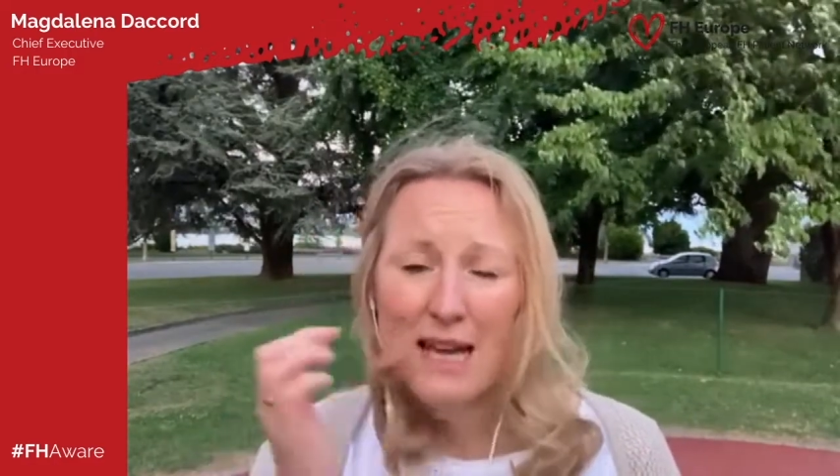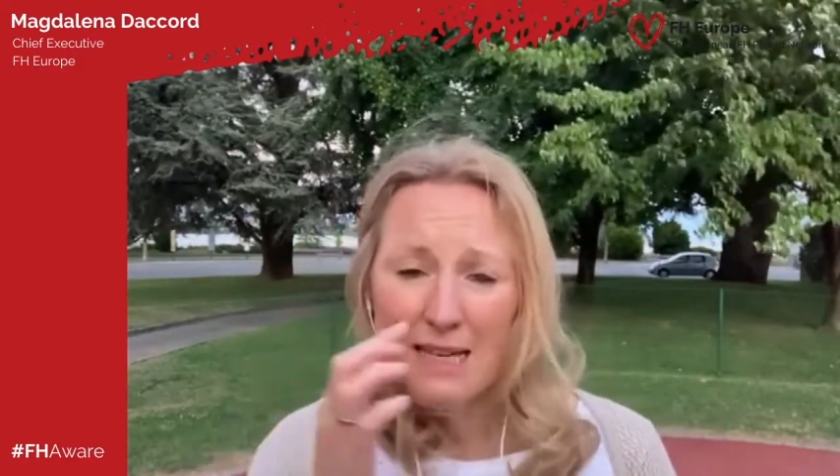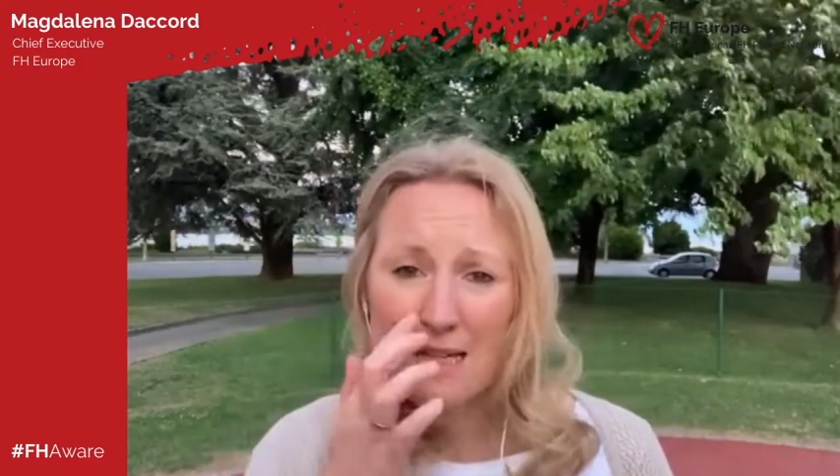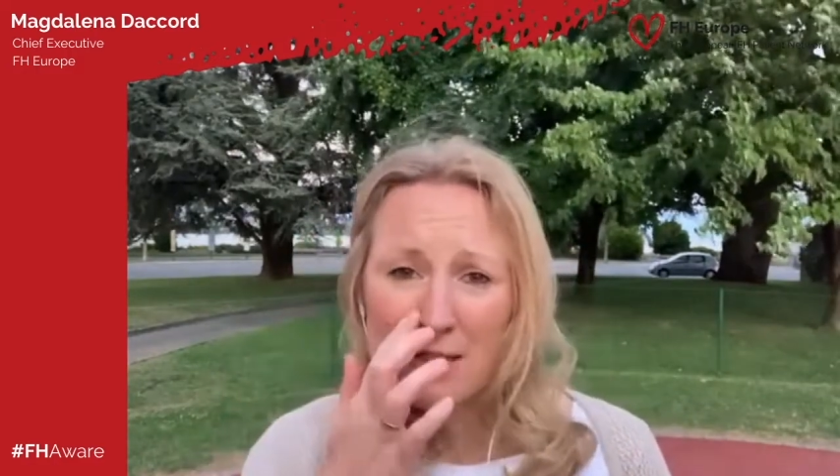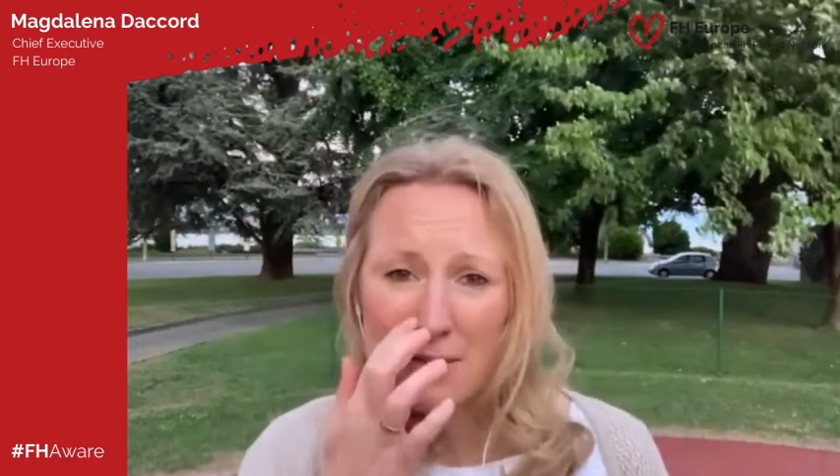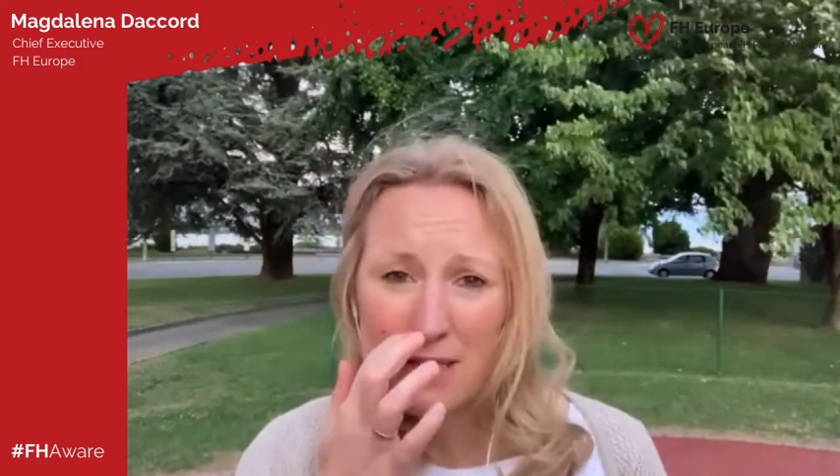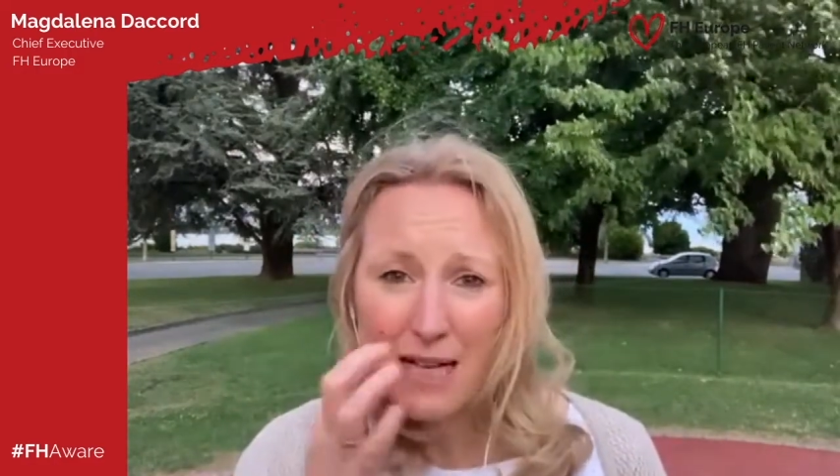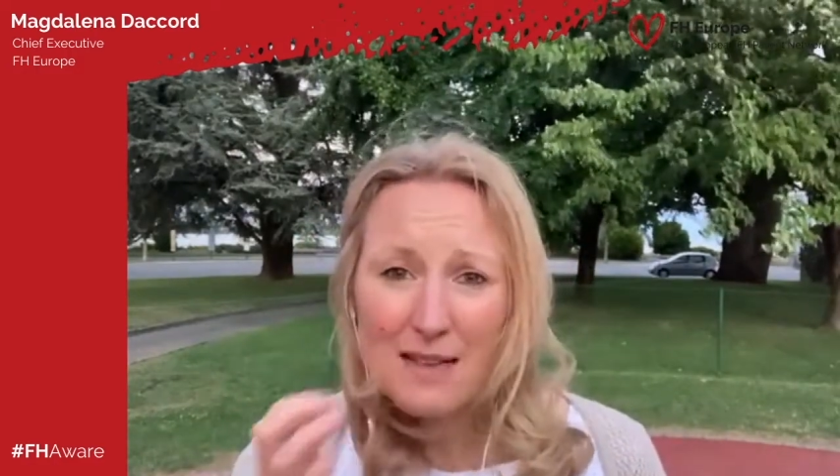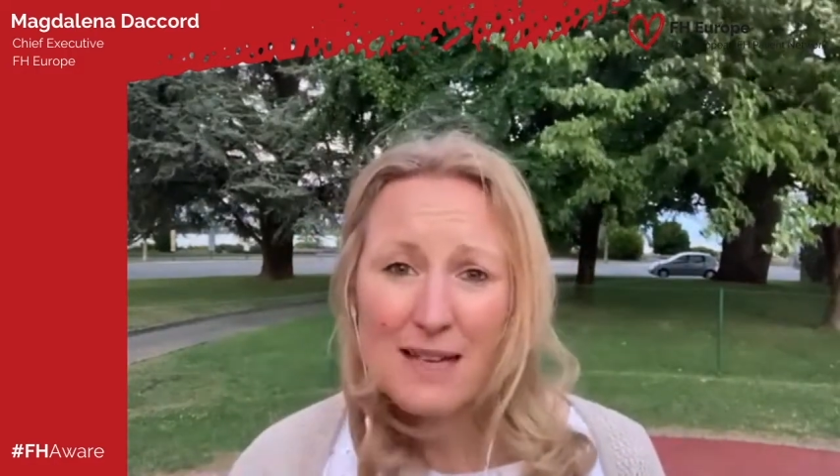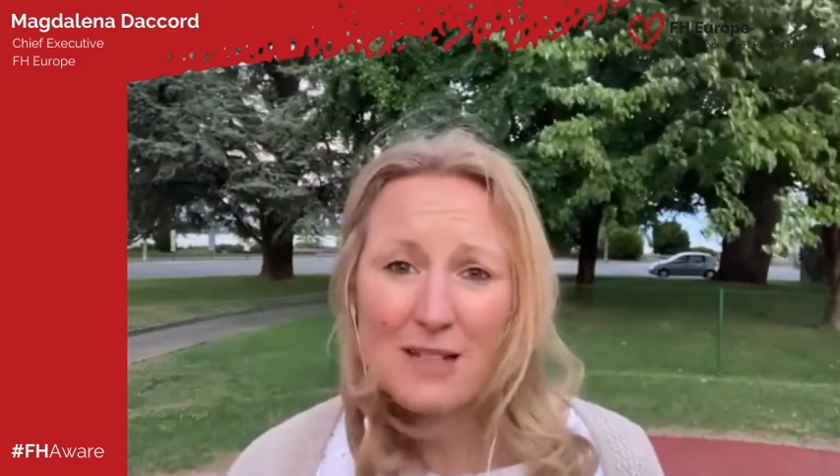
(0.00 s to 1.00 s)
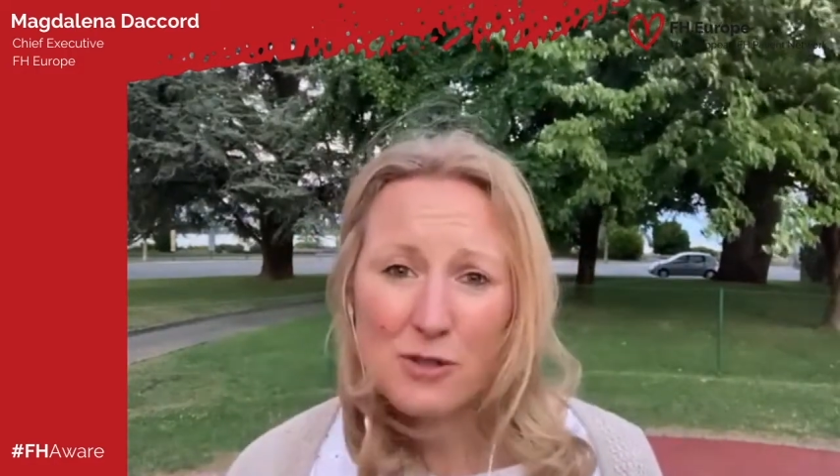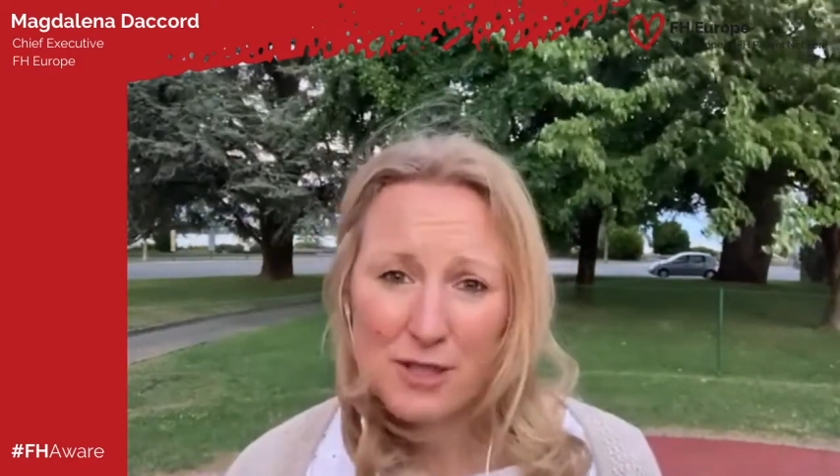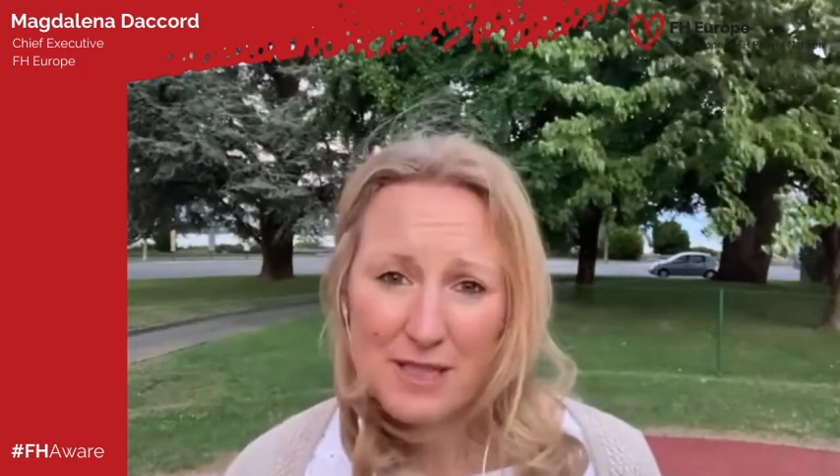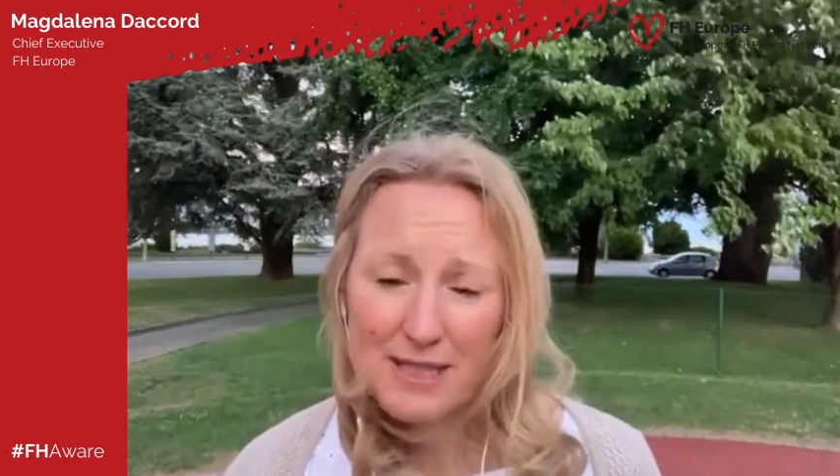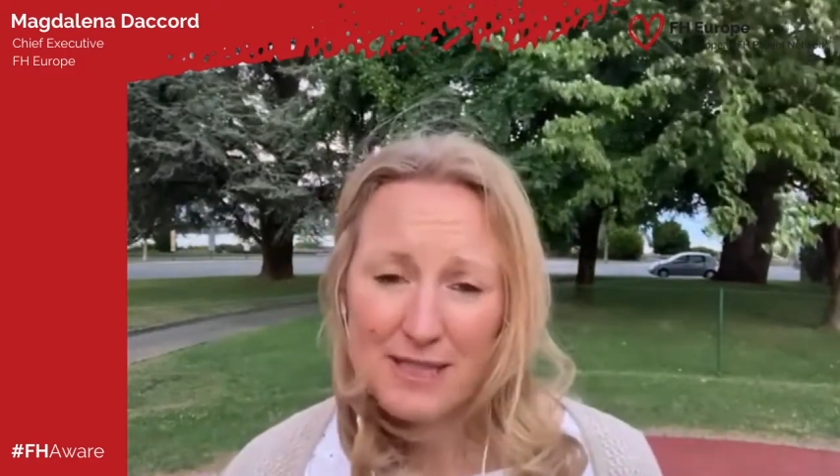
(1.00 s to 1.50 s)
and as a result
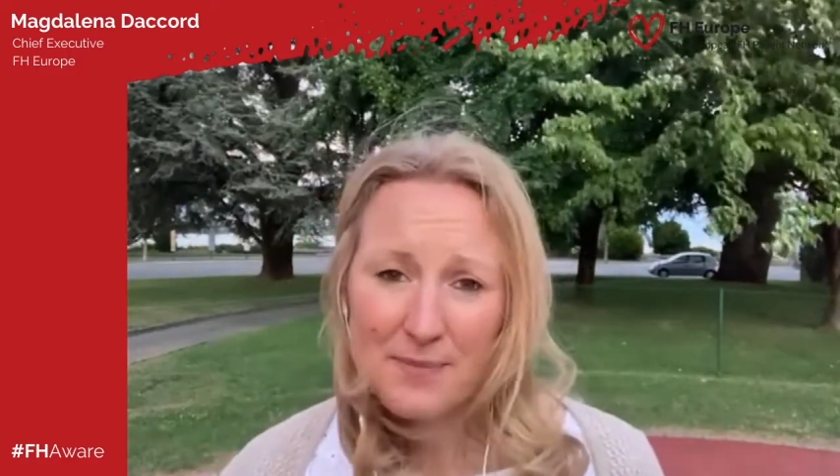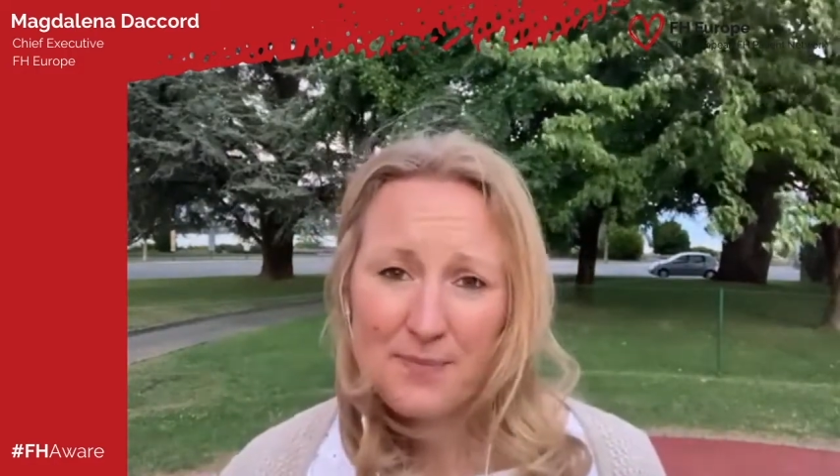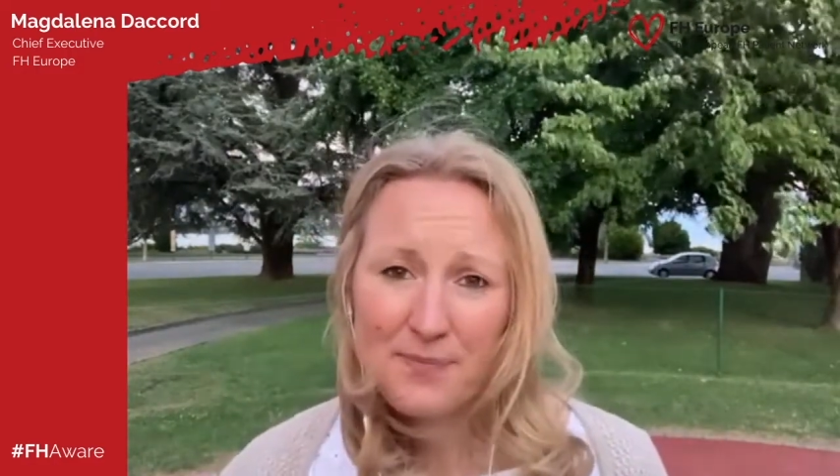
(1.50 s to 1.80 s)
untreated.